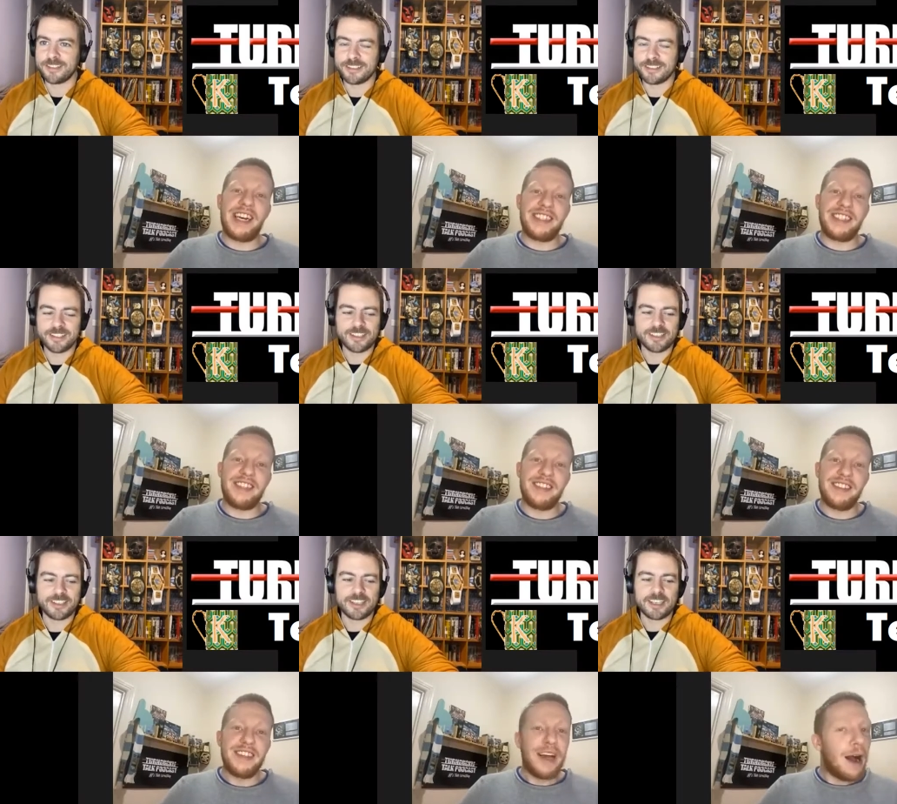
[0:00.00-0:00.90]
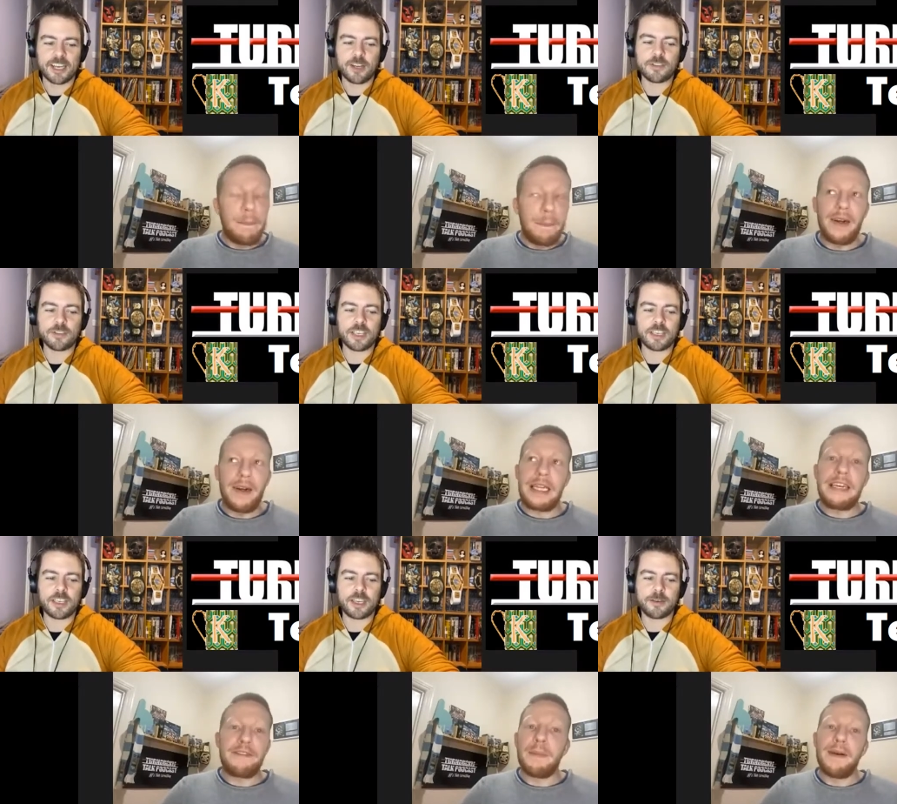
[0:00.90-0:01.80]
Speaker 1: I did. Oh I was
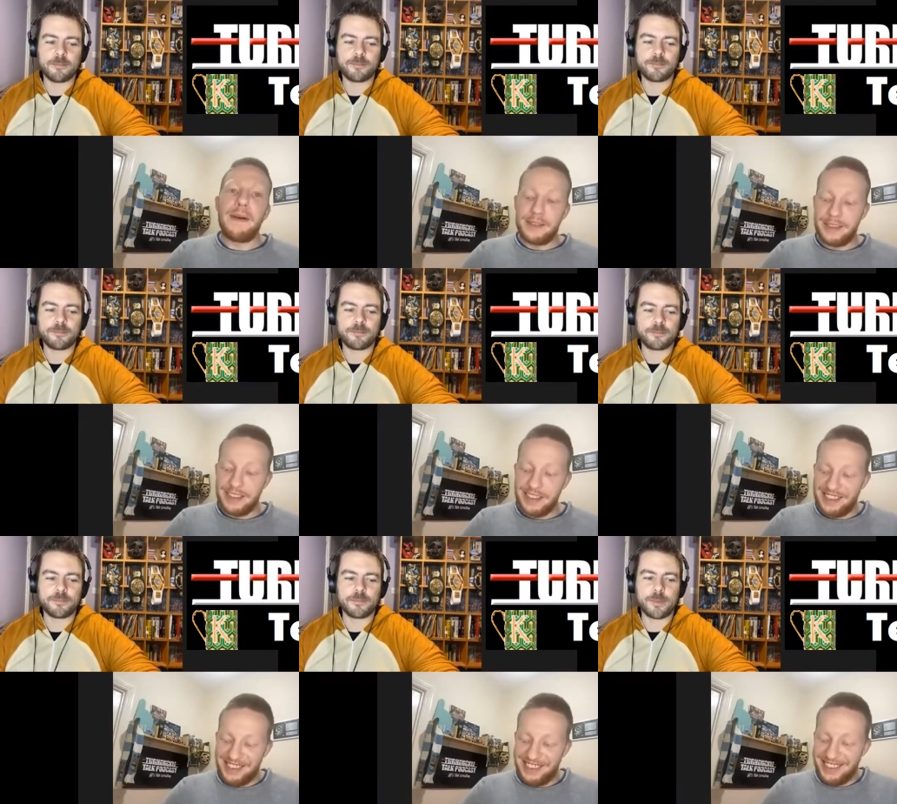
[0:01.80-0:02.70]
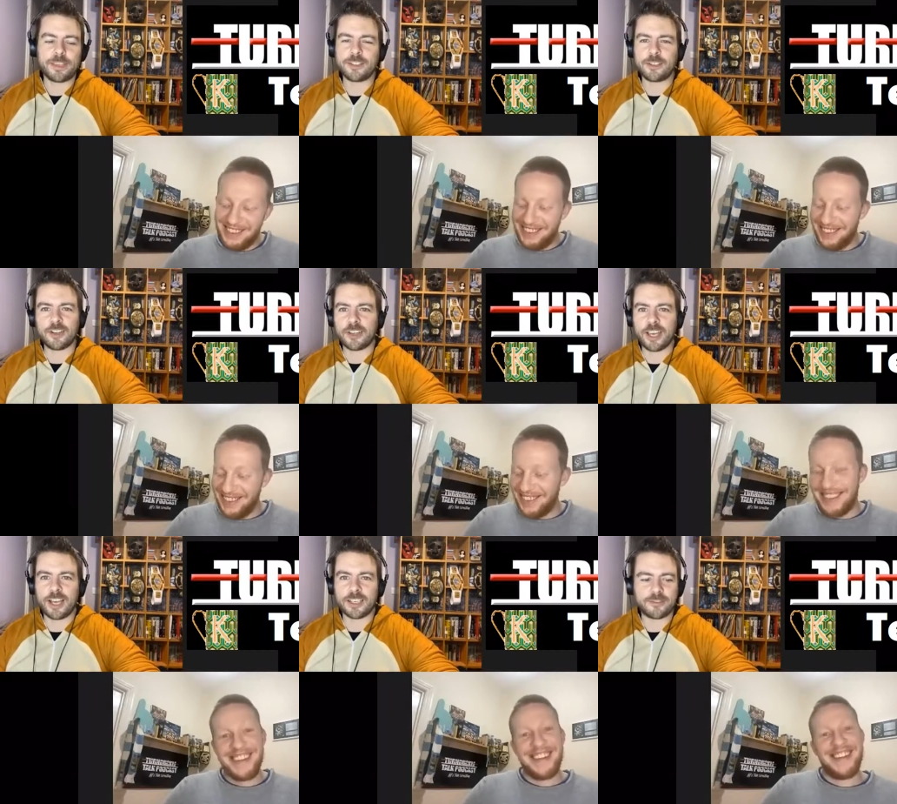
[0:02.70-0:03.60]
God, like, um, I mean, he's good on
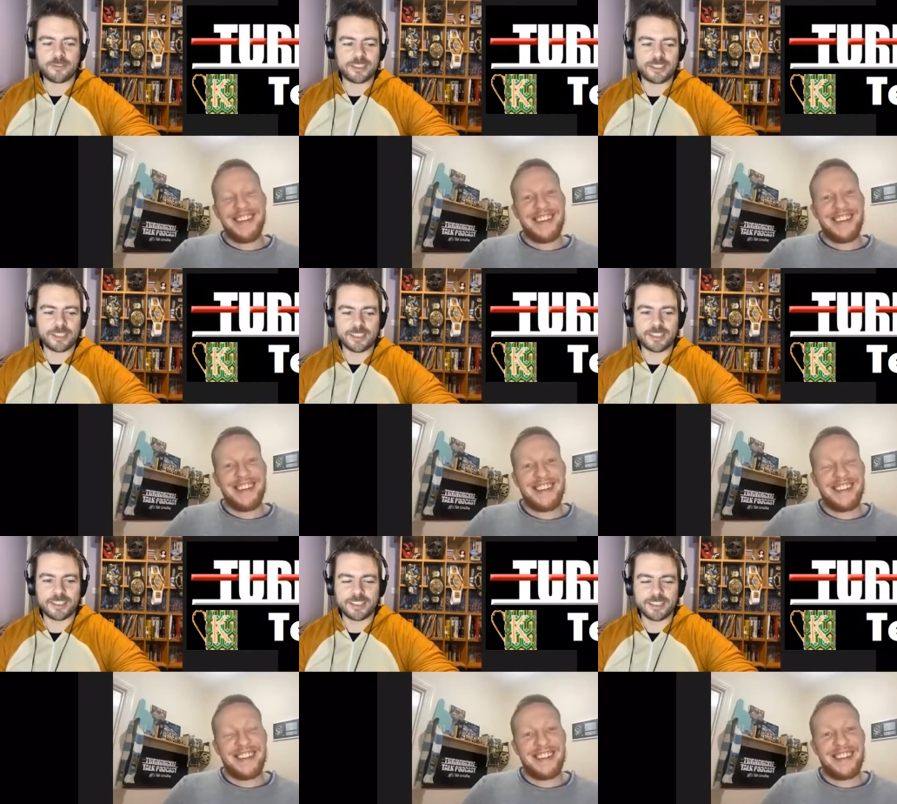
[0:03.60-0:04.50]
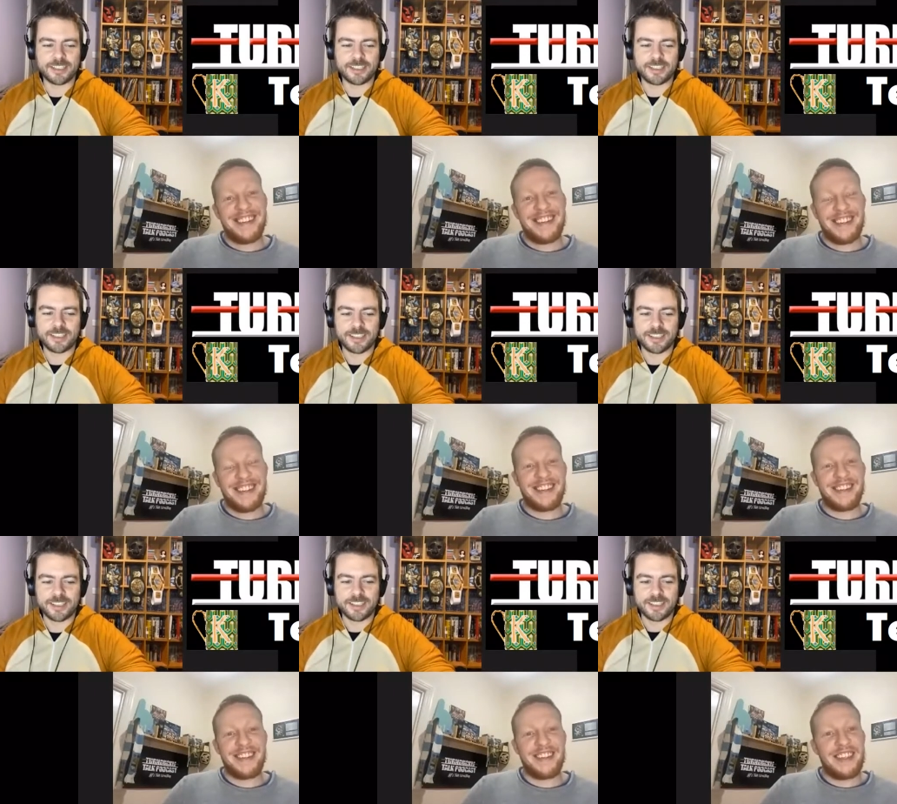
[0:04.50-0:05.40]
catchphrase, and
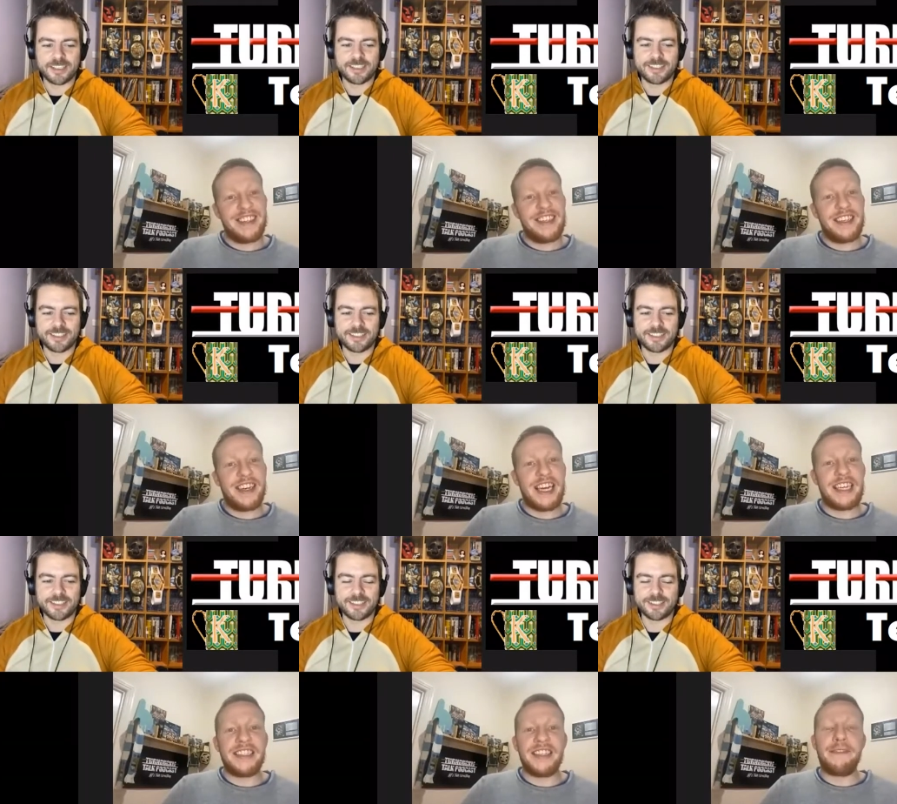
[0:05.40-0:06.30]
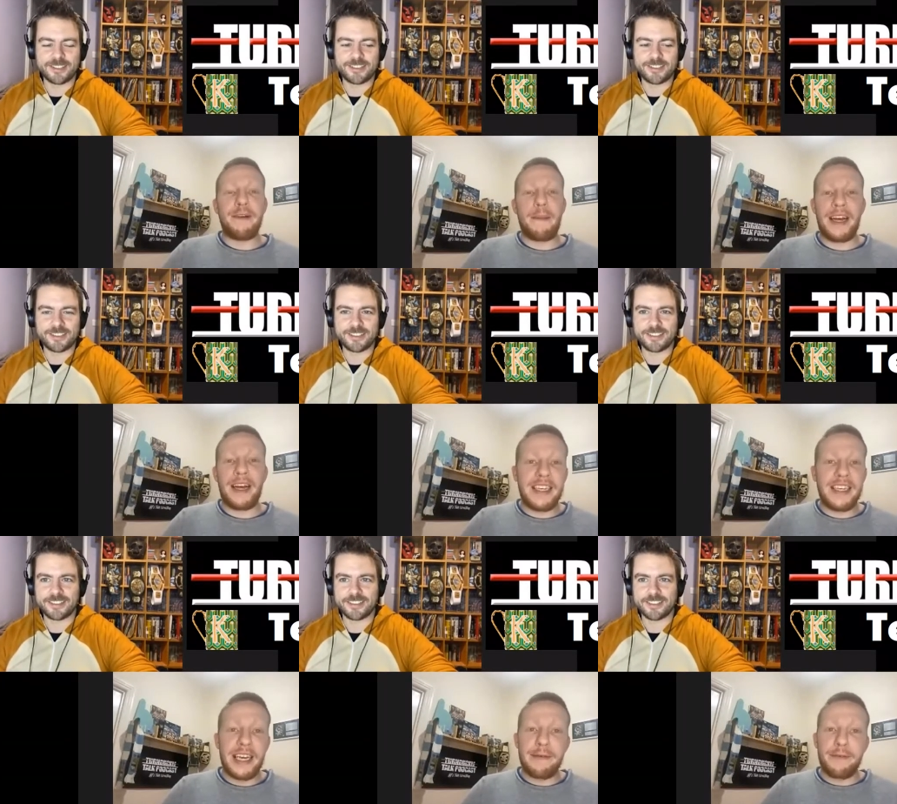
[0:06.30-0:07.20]
Speaker 2: Yeah, and in for a
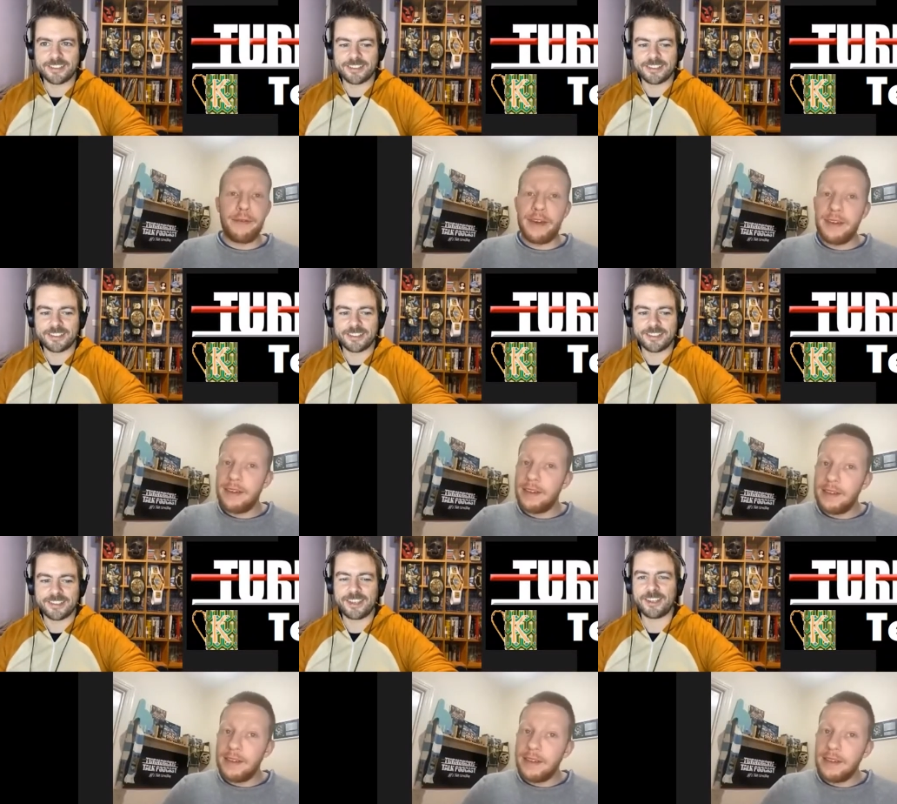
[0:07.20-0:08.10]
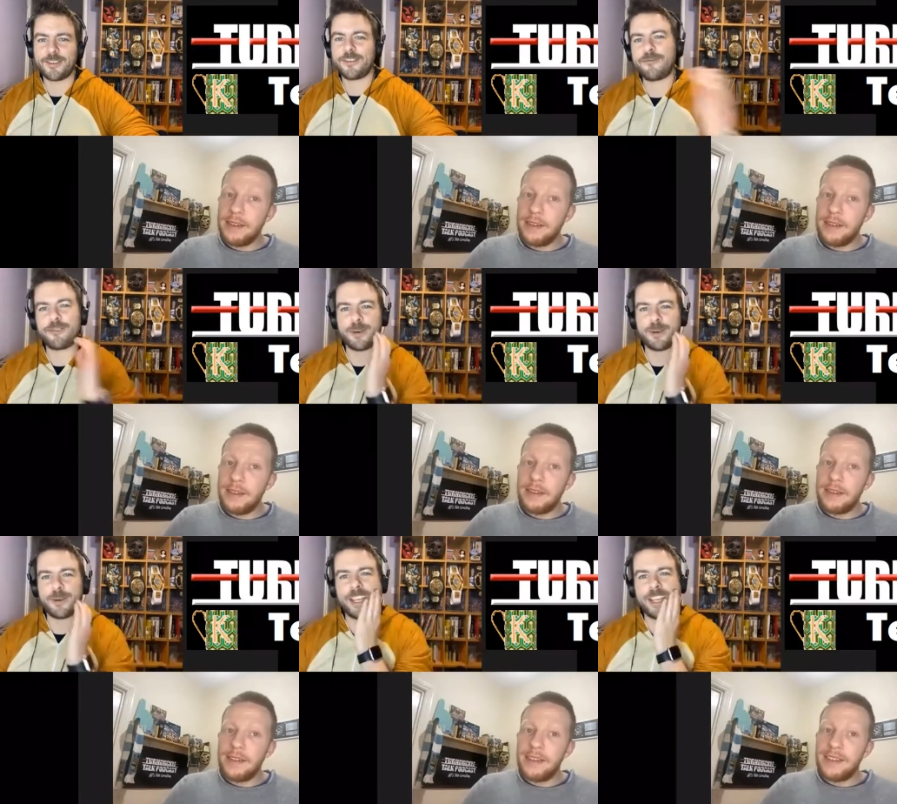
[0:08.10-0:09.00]
penny, in for a.
Speaker 1: I love him for
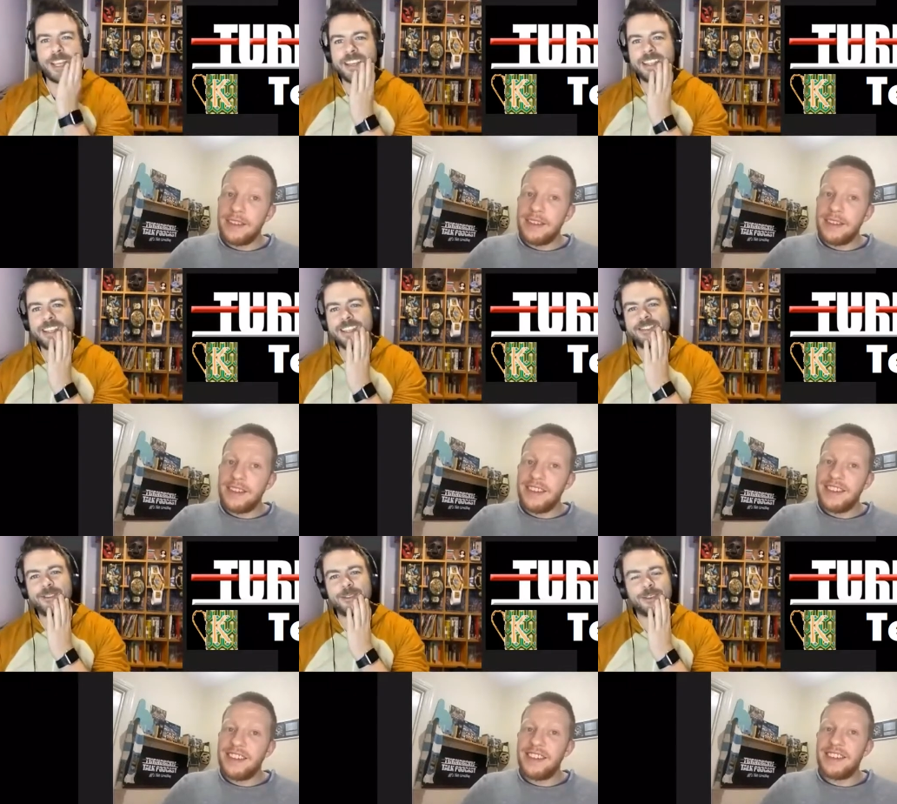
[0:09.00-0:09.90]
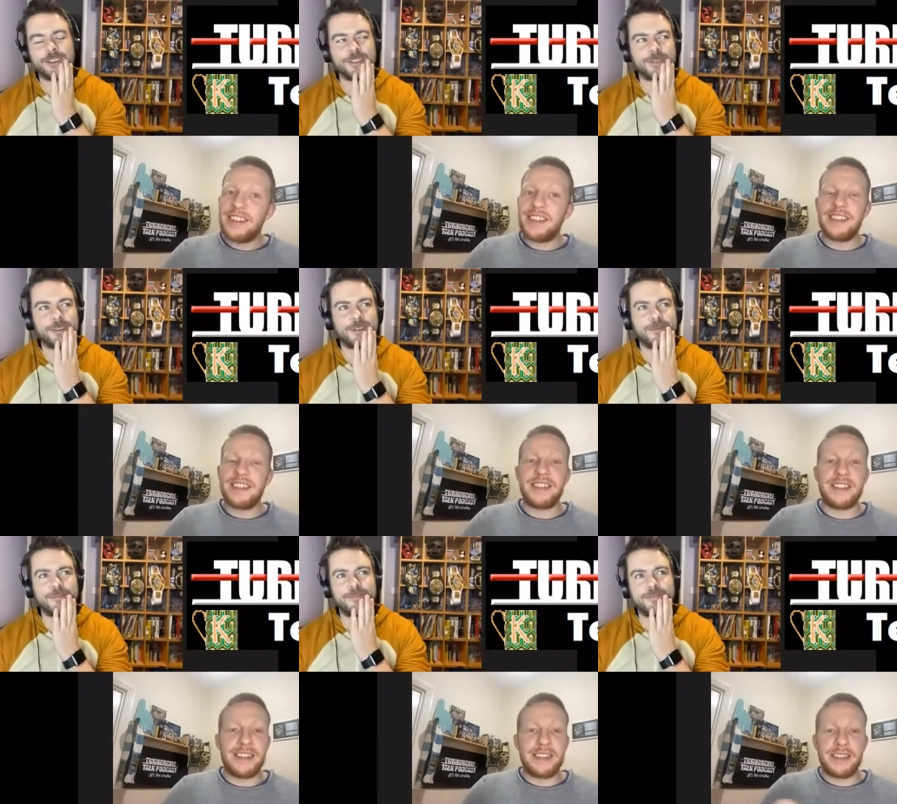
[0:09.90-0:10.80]
a penny. That's so good as well.
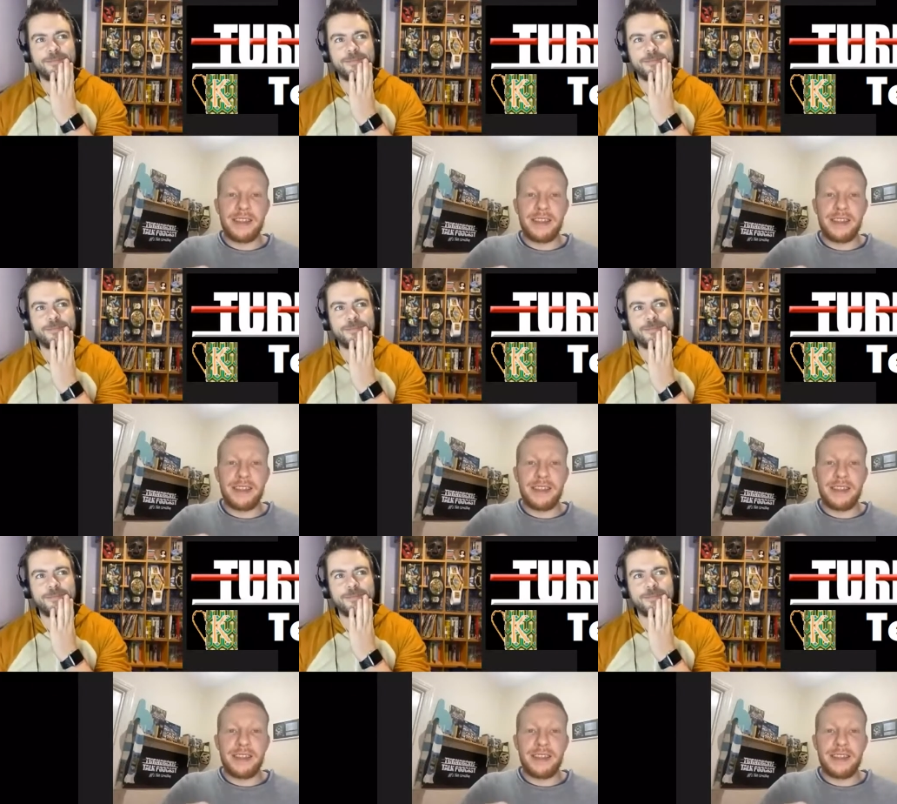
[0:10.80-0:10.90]
Speaker 2: You,